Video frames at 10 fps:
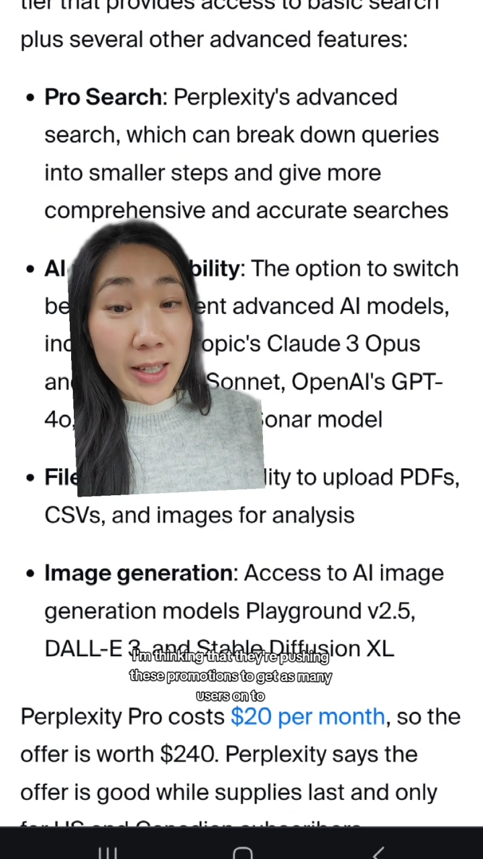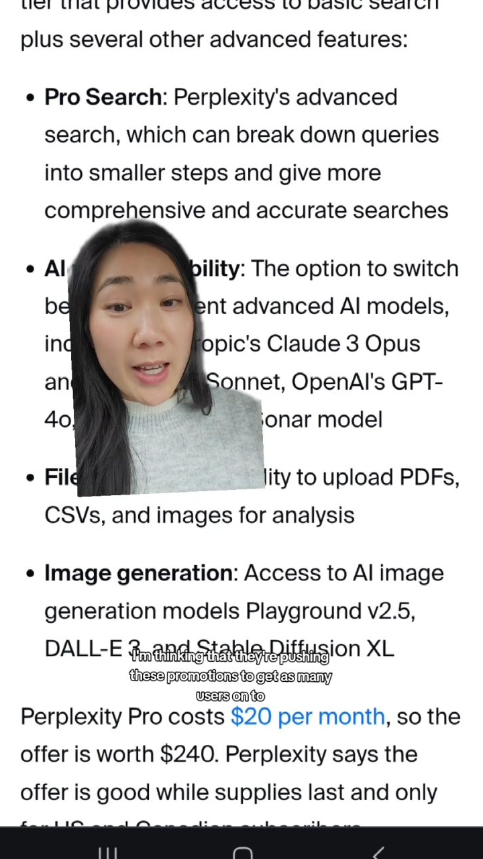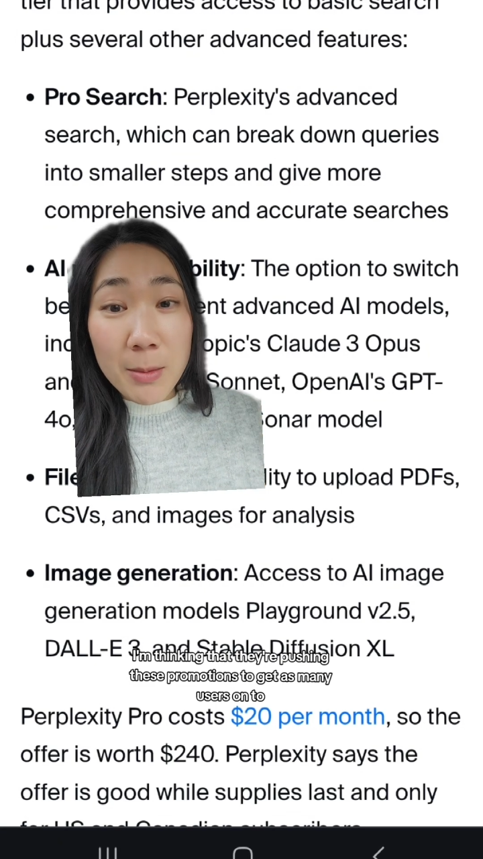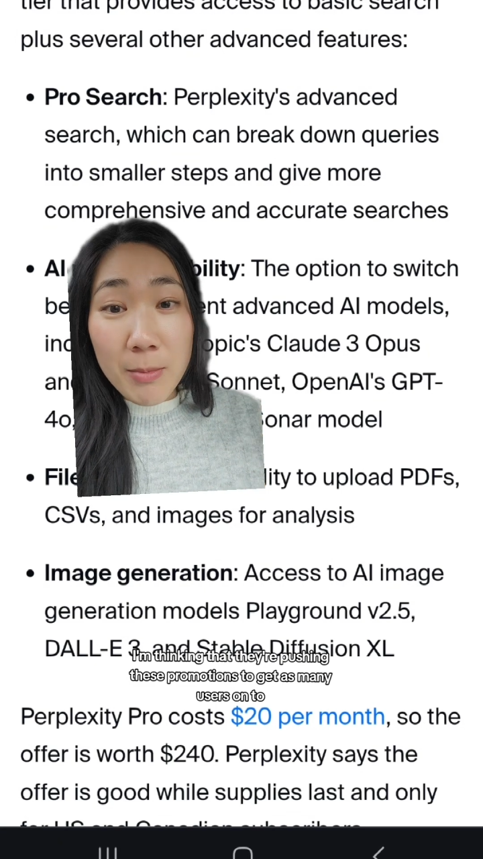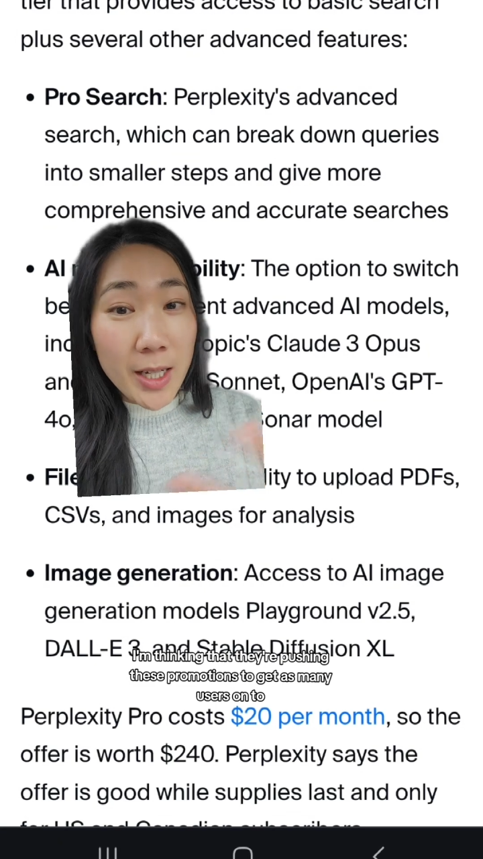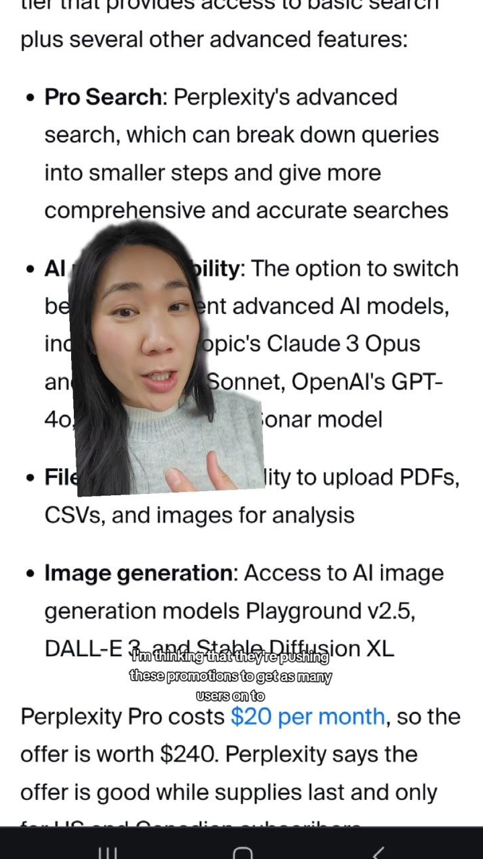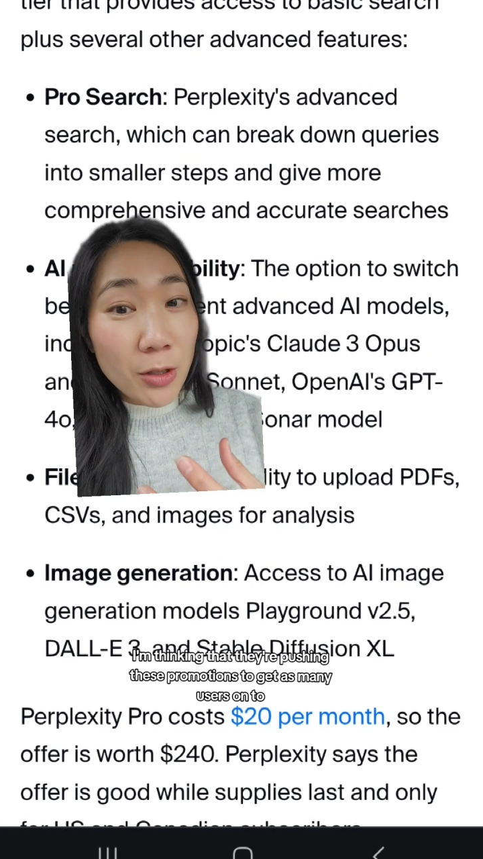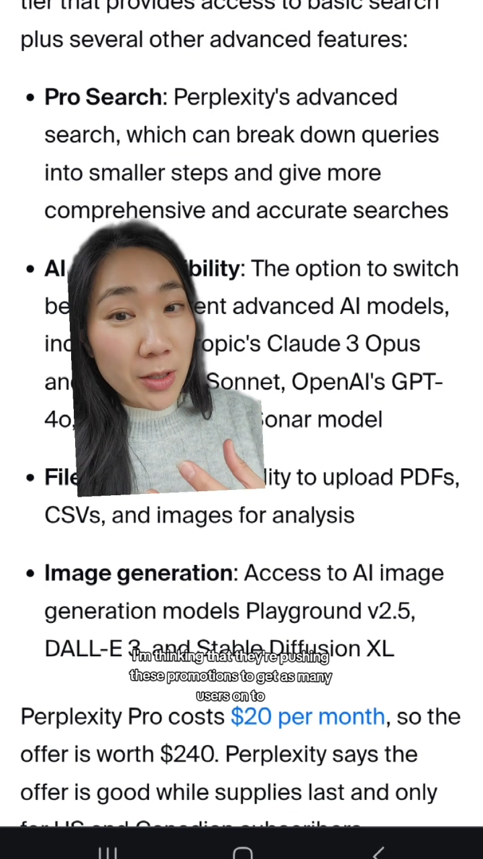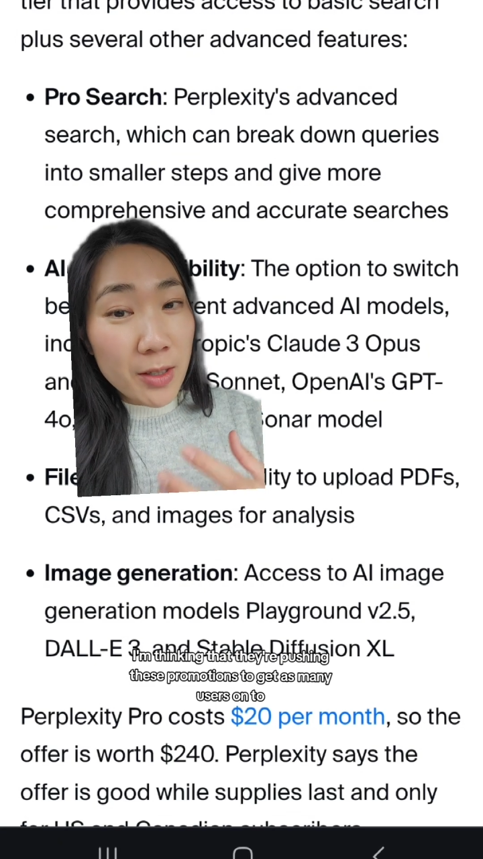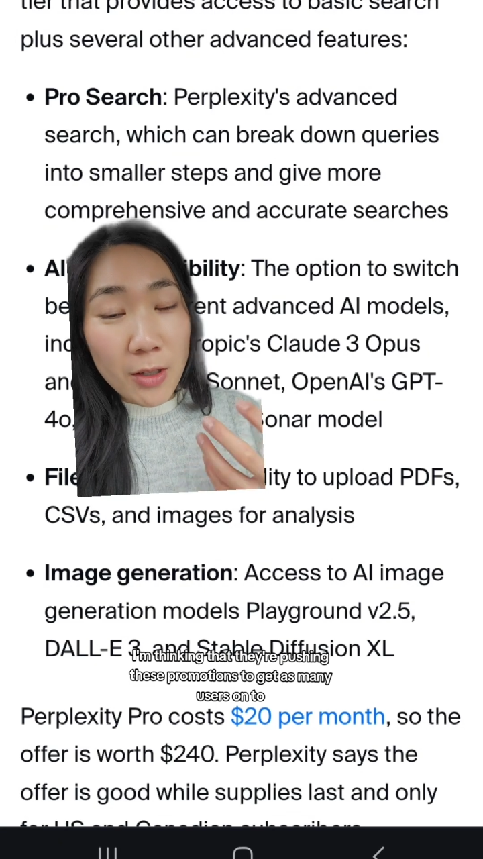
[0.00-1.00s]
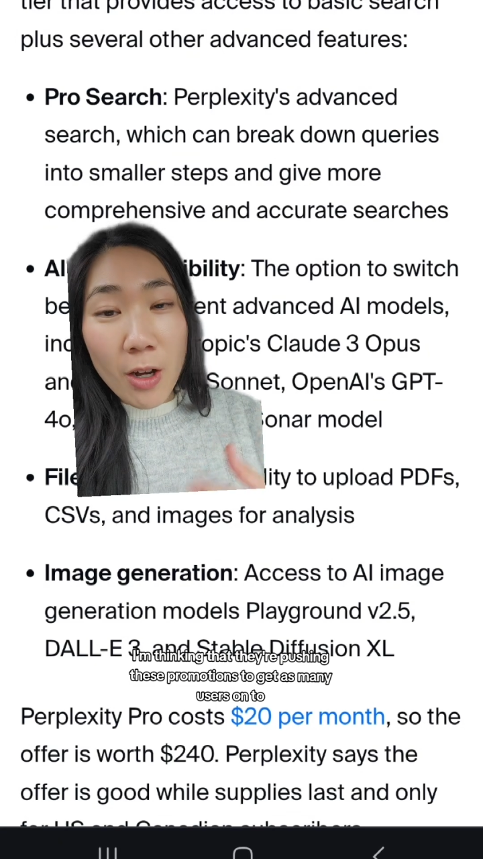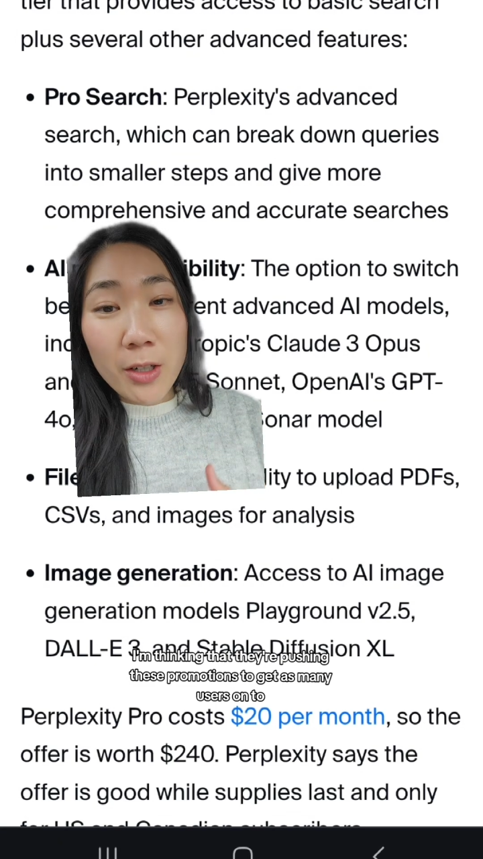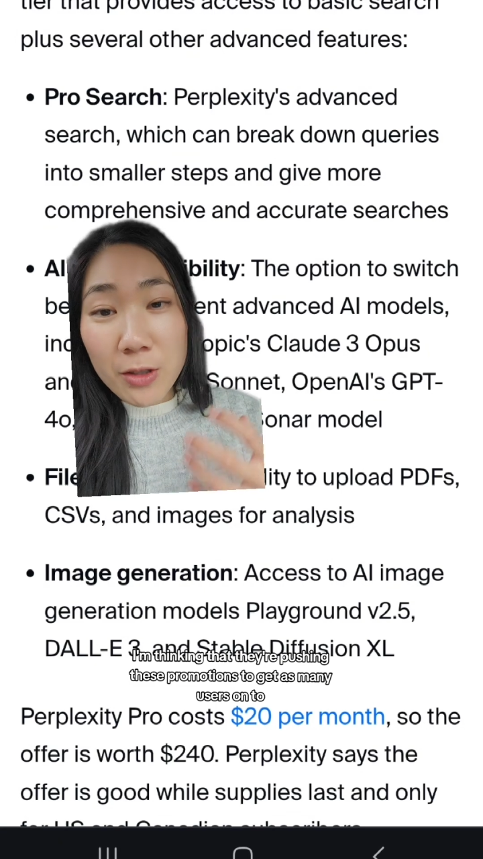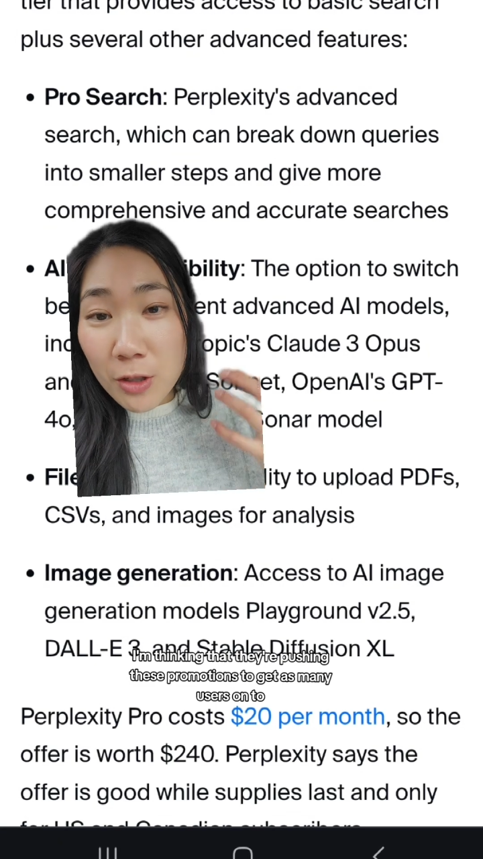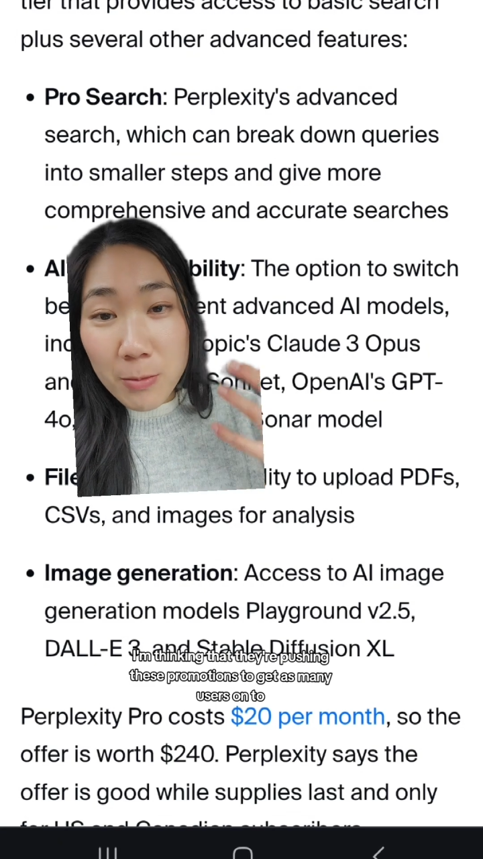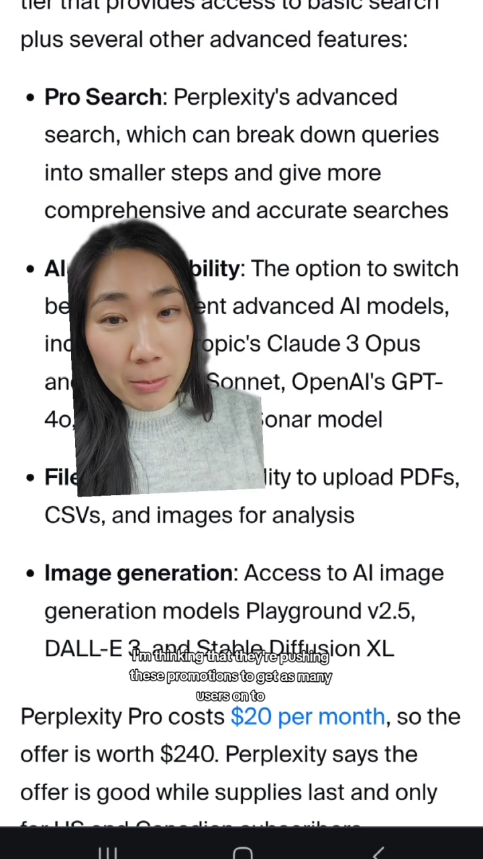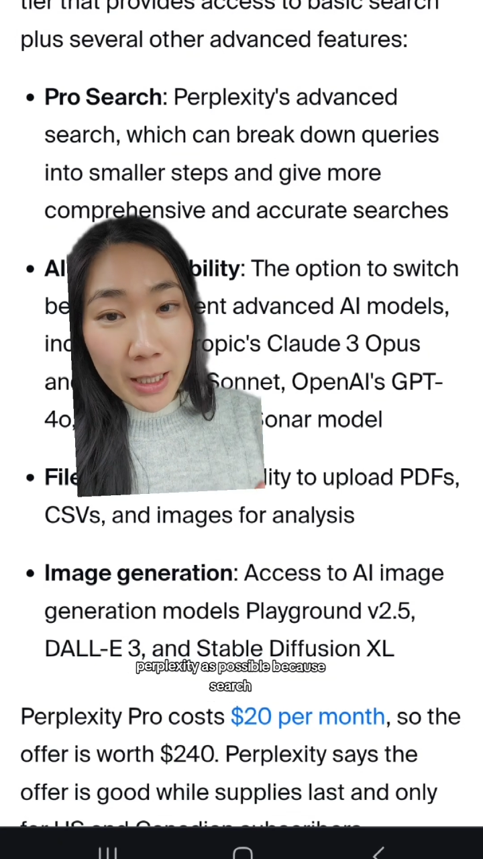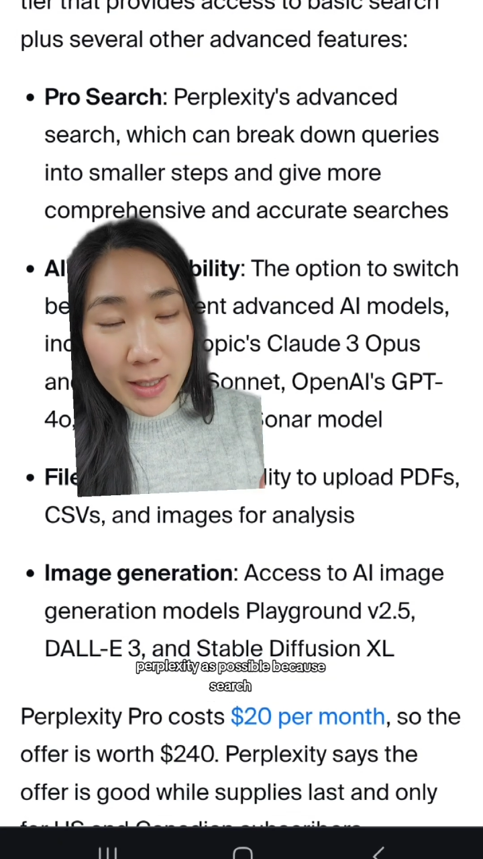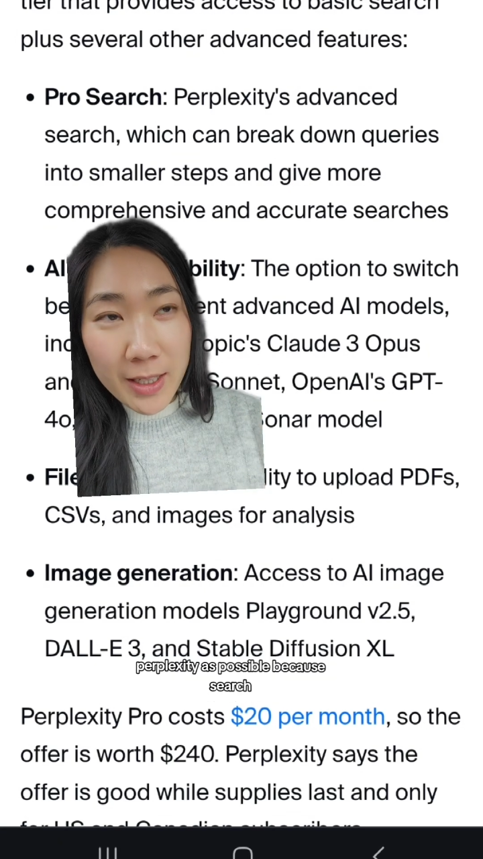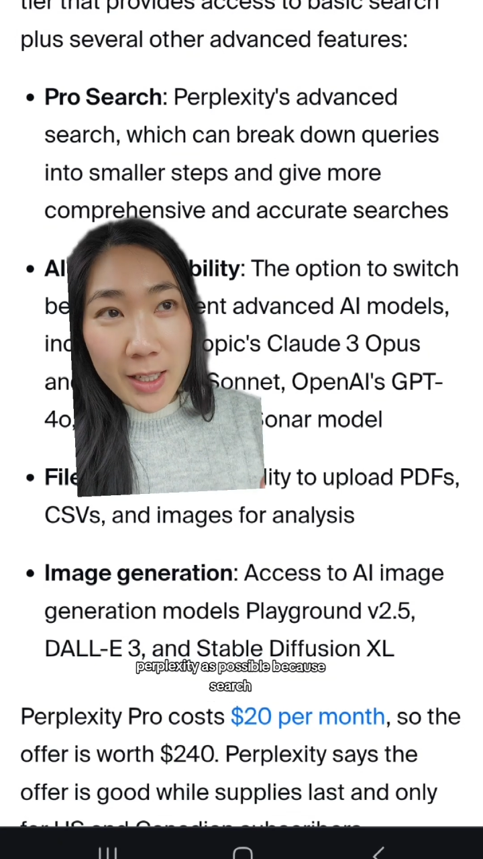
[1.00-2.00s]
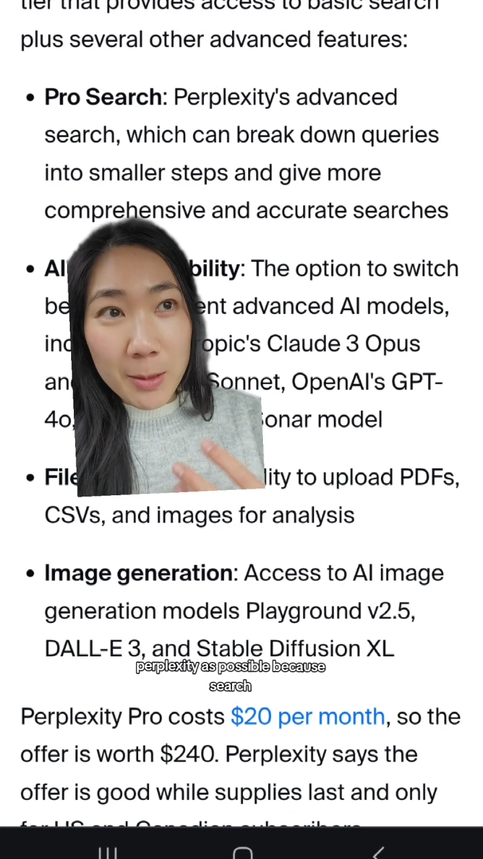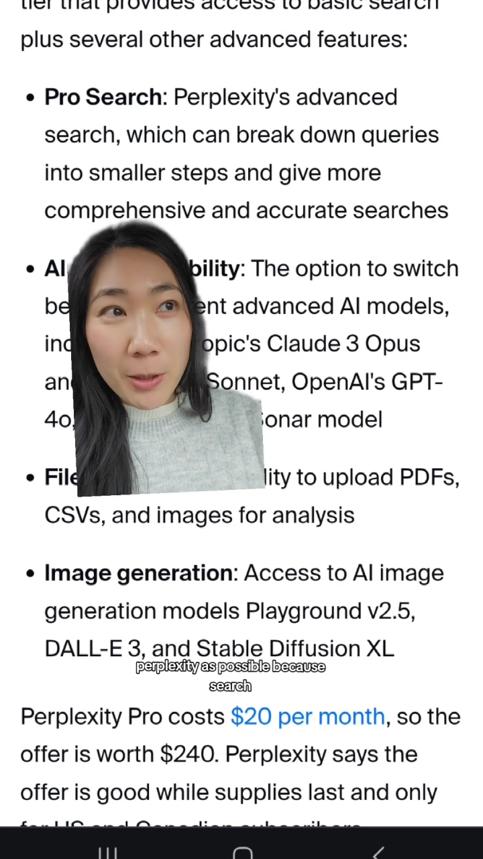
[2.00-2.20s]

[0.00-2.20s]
to get as many users onto Perplexity